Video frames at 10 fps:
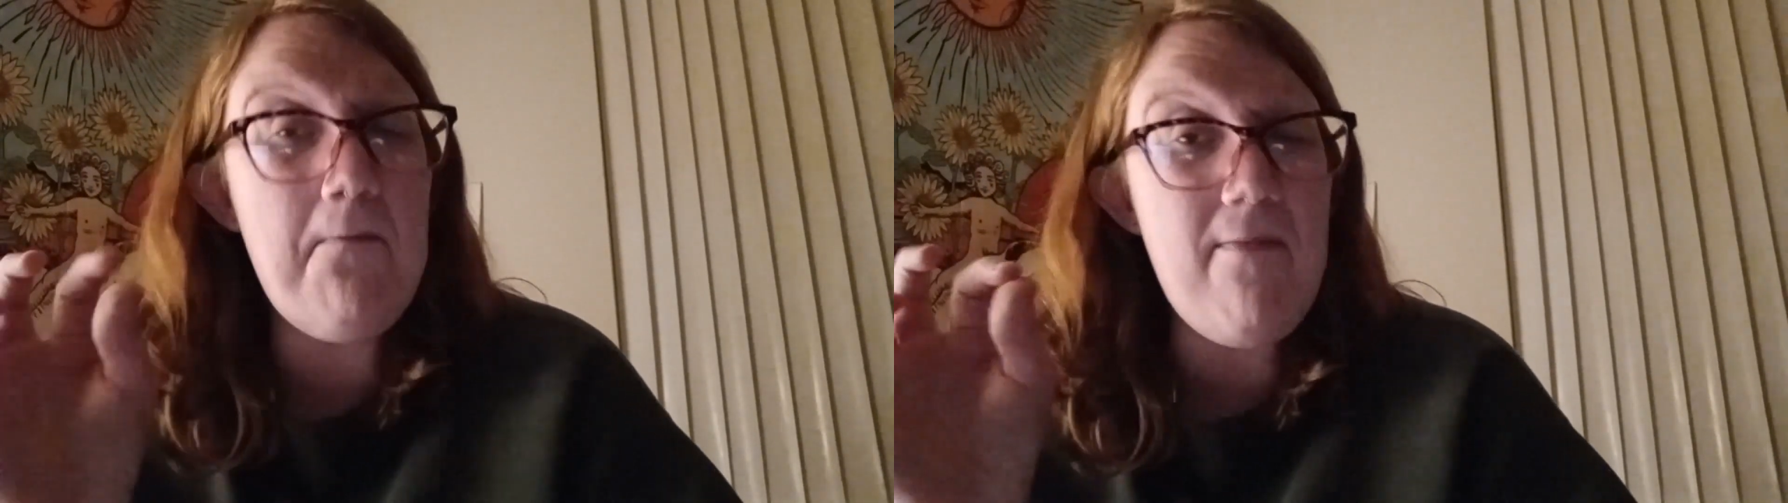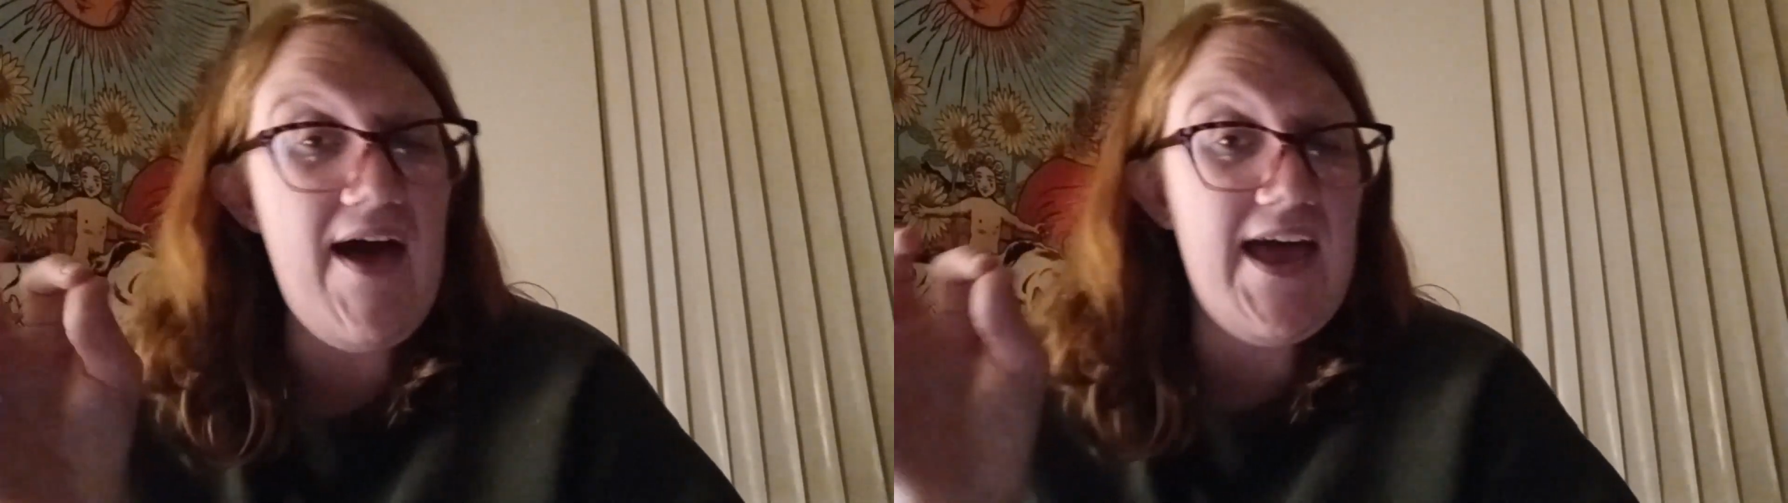
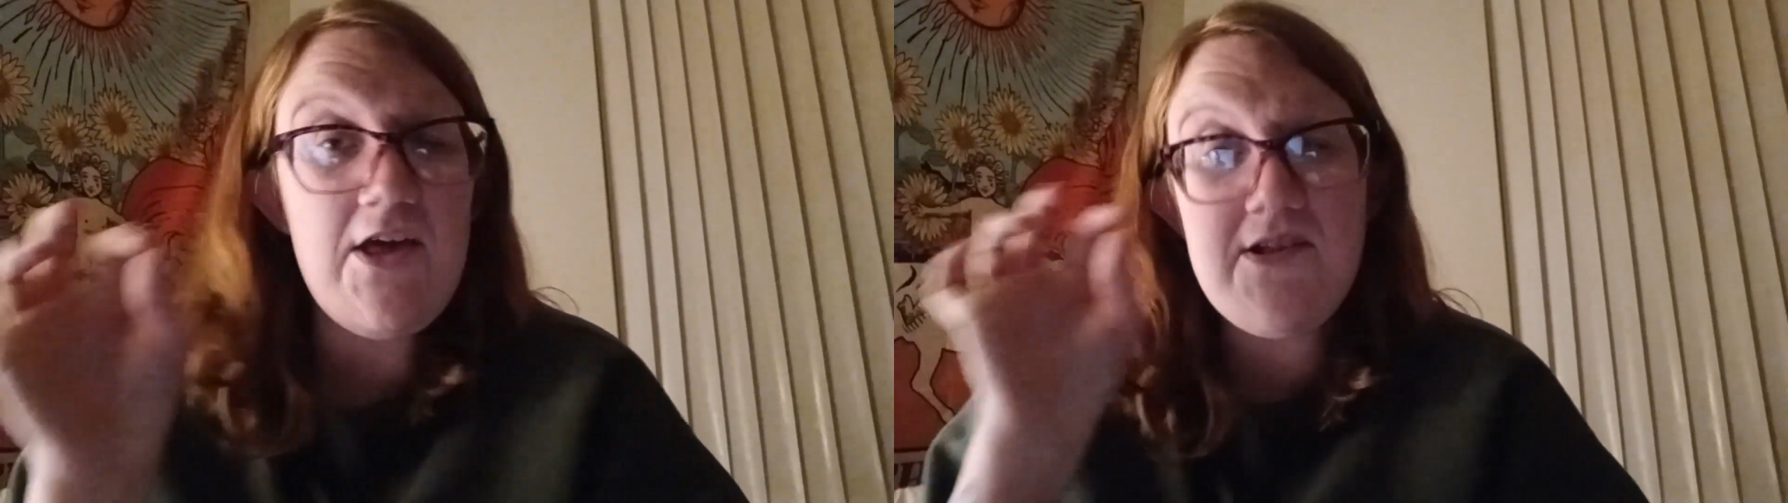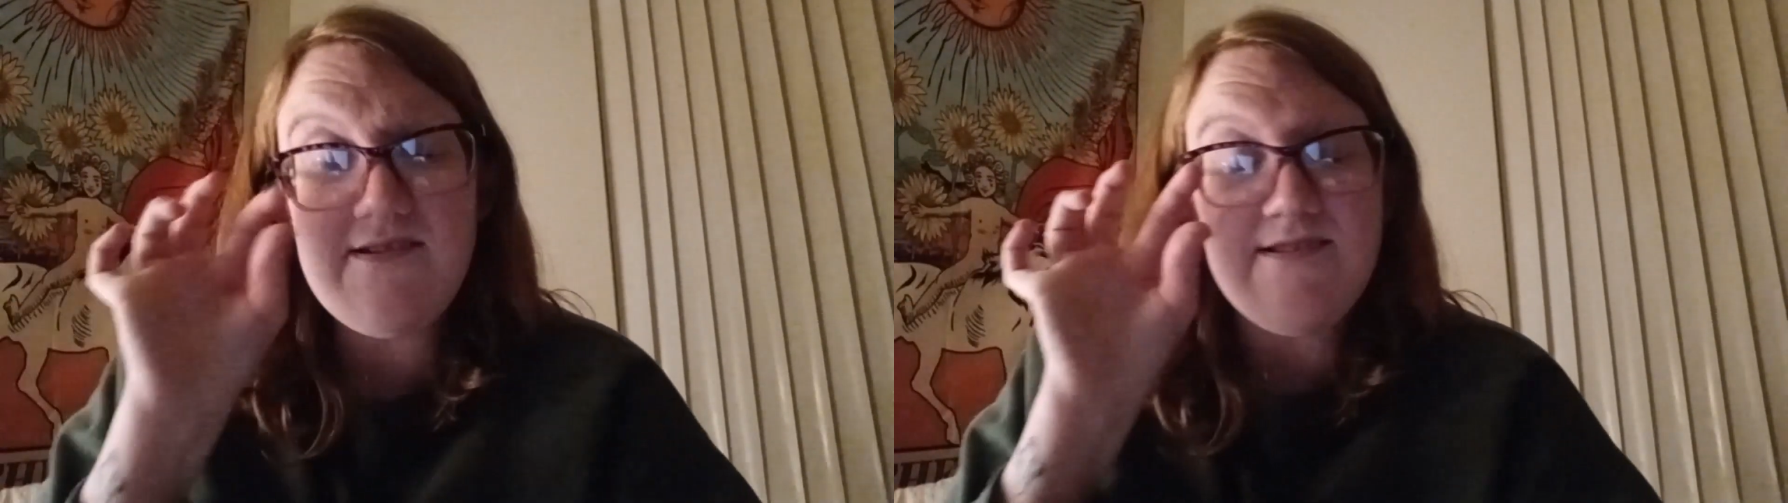
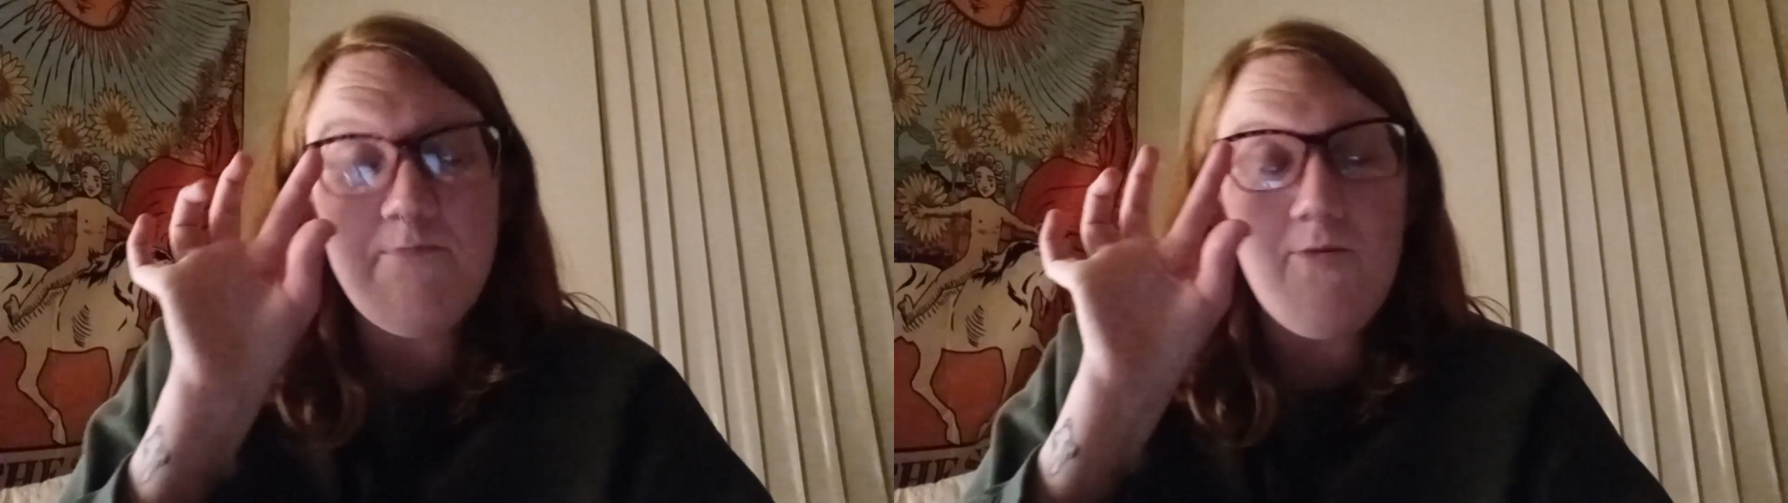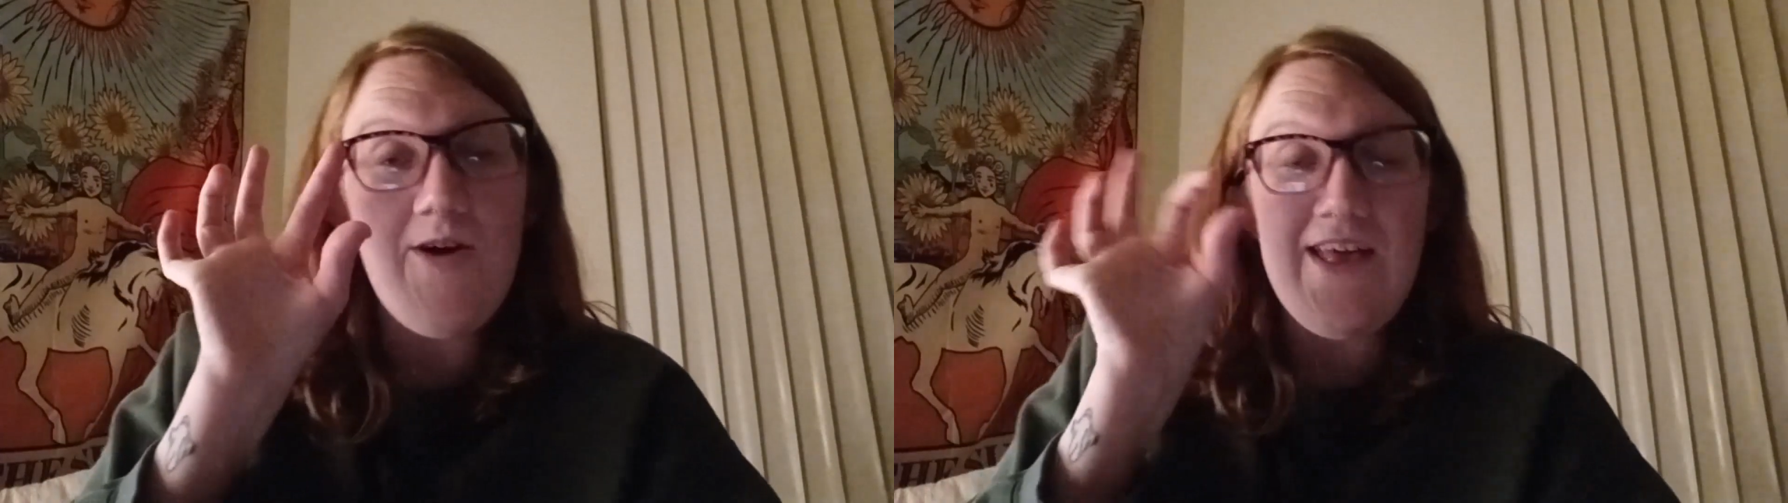mild
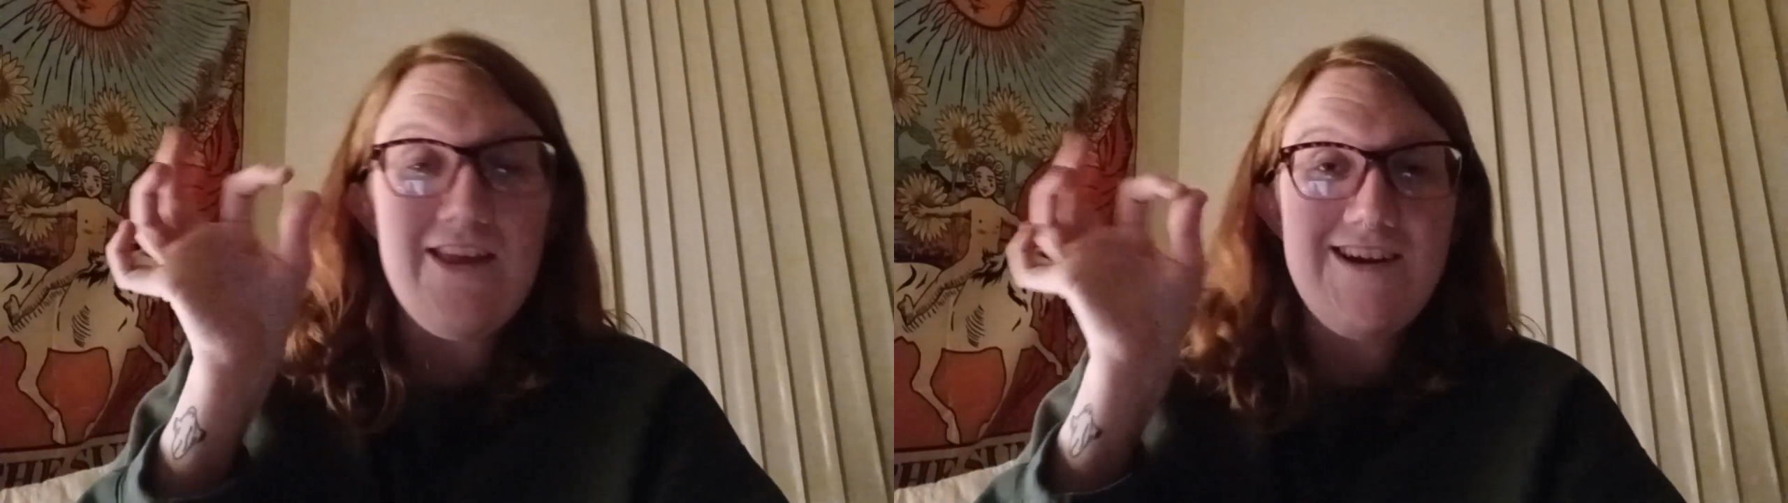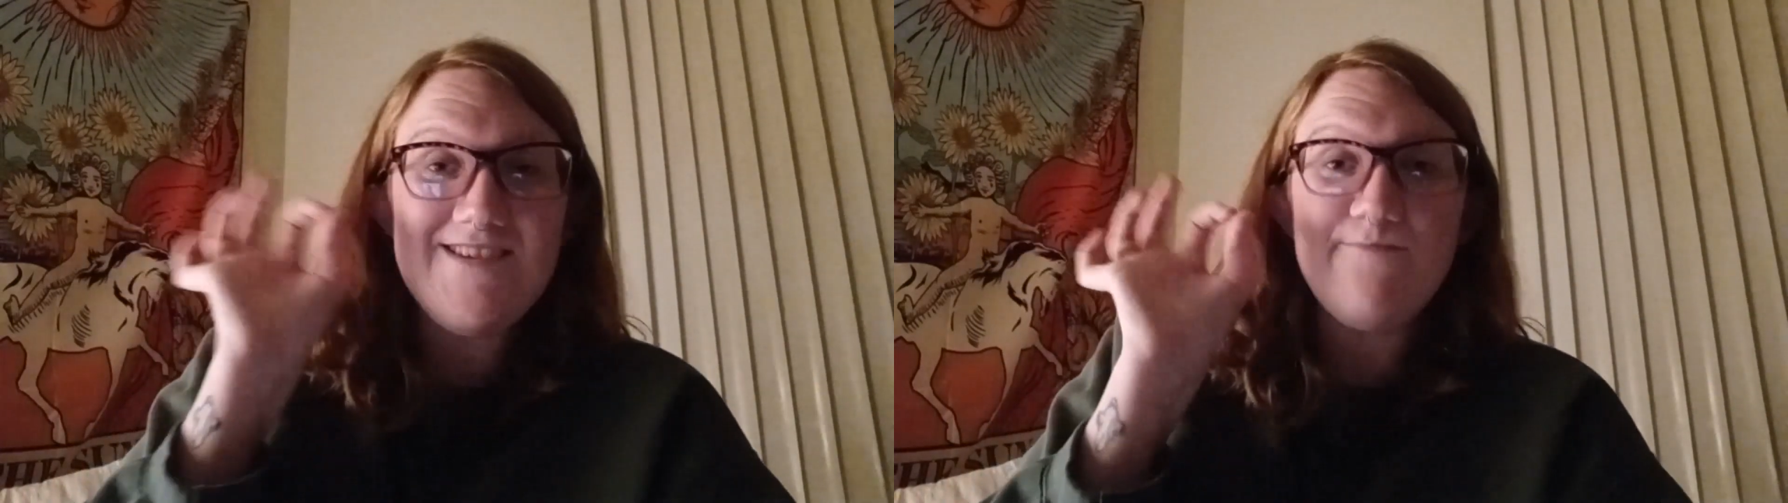
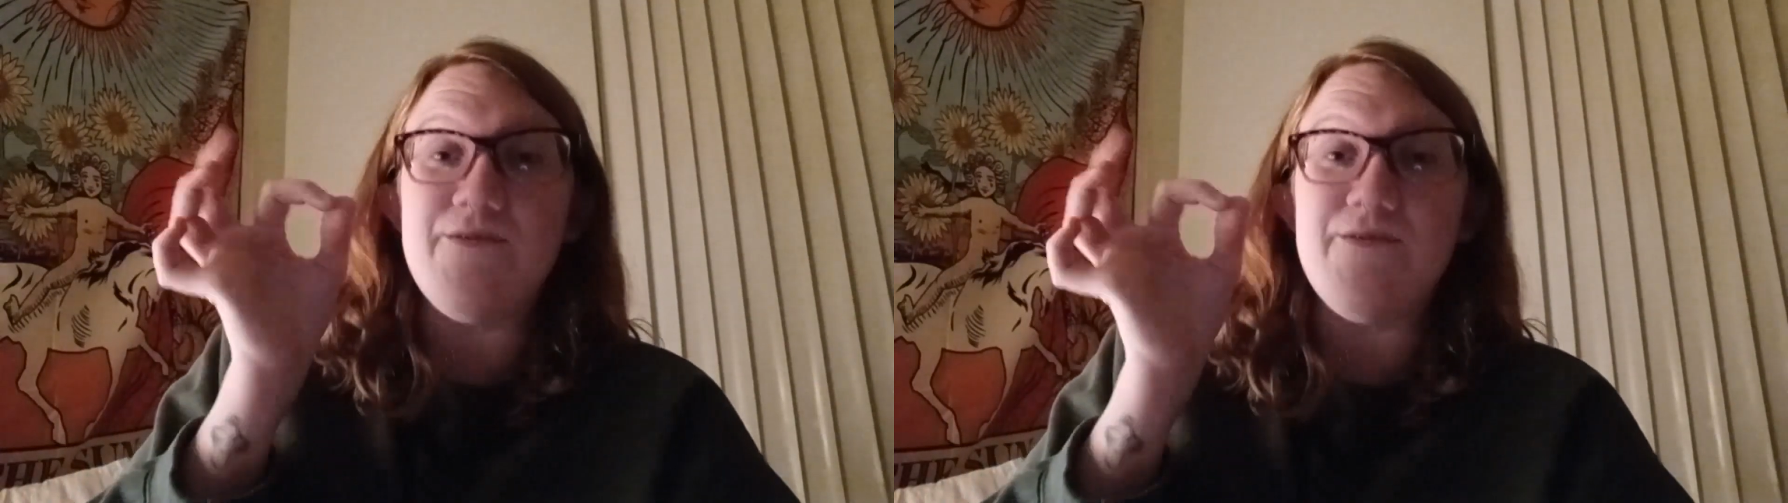spoilers,